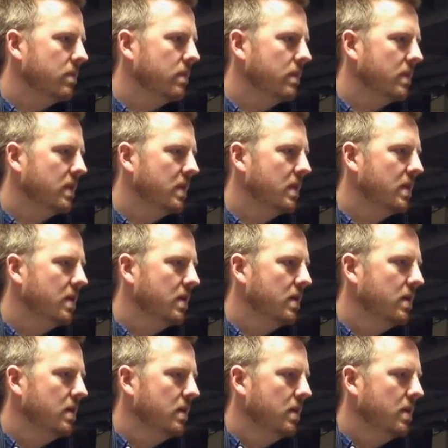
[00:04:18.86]

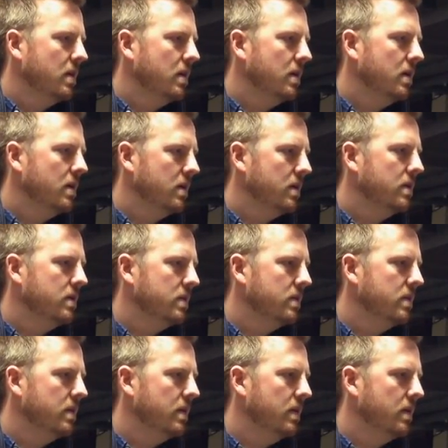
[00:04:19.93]

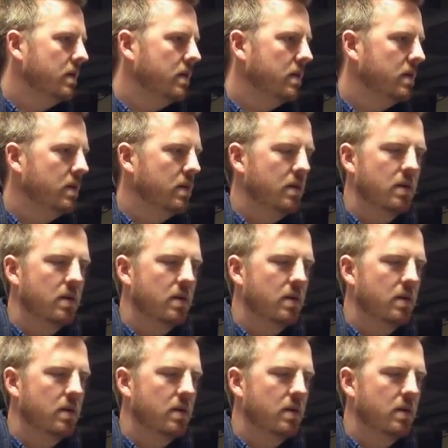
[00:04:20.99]
The person shown says nothing.